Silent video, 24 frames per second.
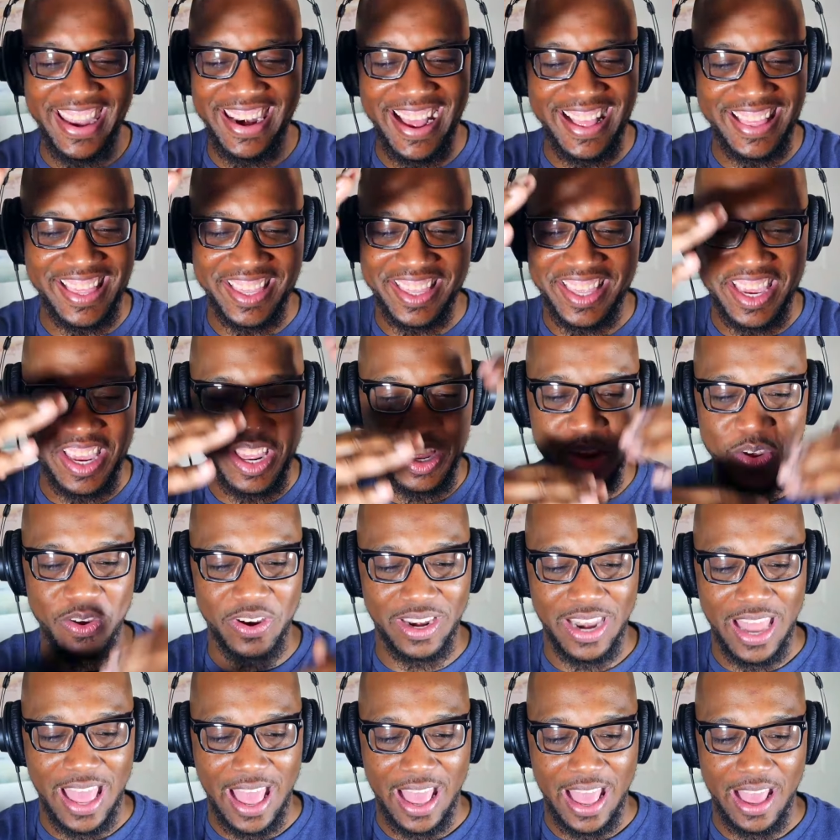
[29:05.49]
and I just eat you
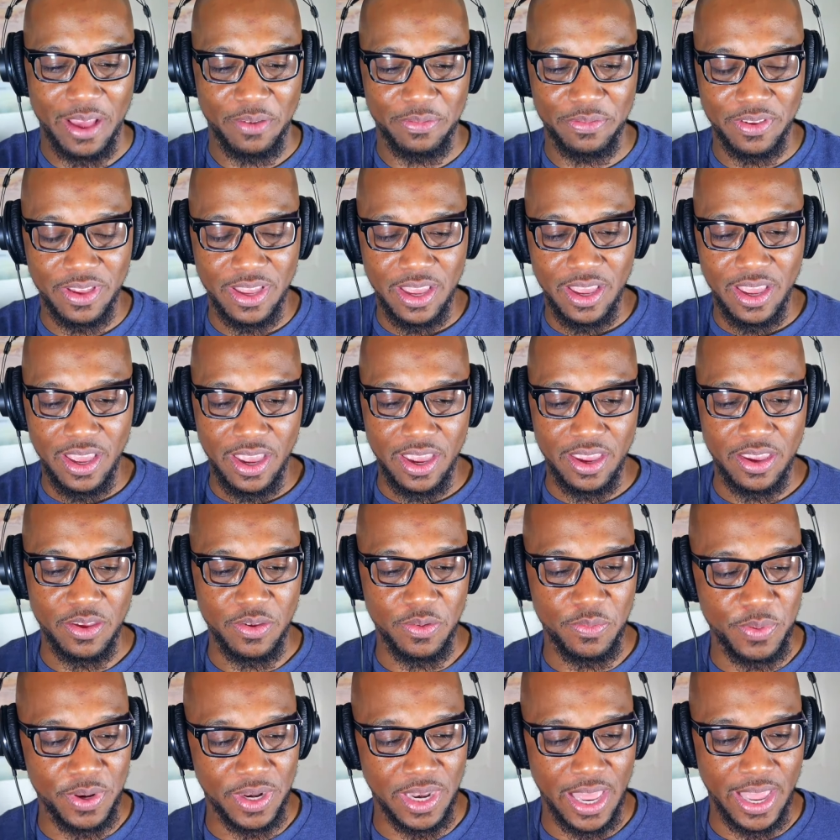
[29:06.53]
alive. And
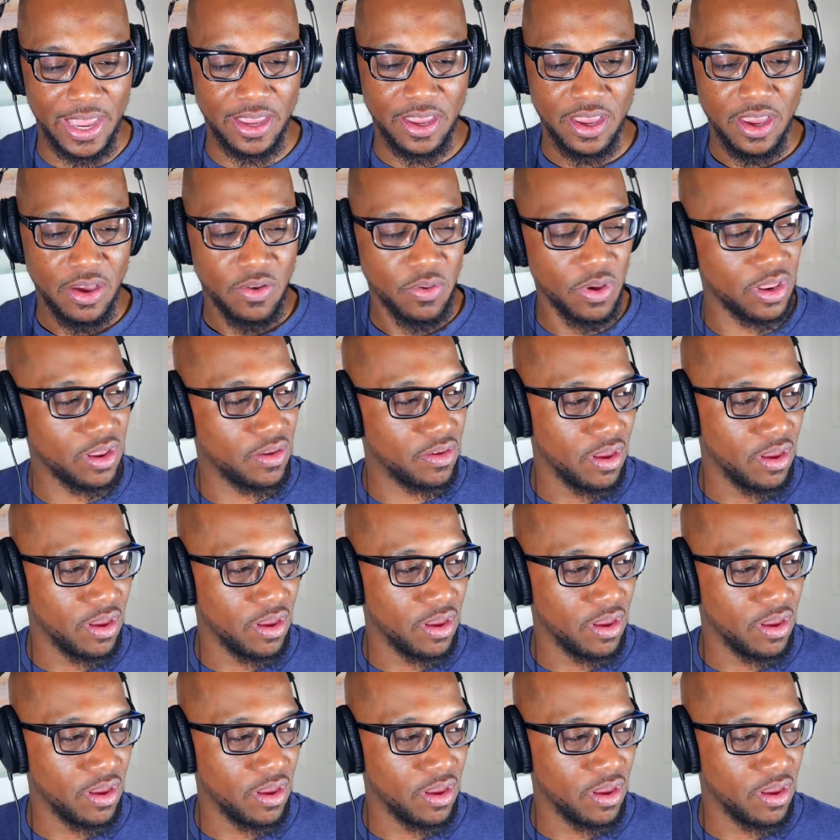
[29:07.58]
you be like, "What?